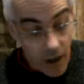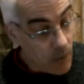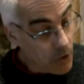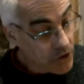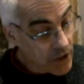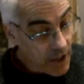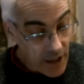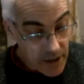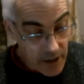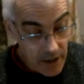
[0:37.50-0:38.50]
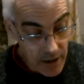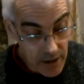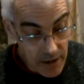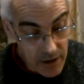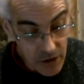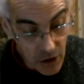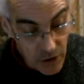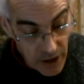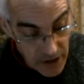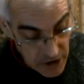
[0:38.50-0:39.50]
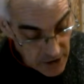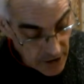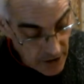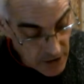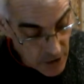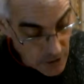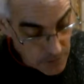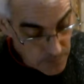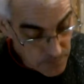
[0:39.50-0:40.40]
And what you get is a dial gauge indicator.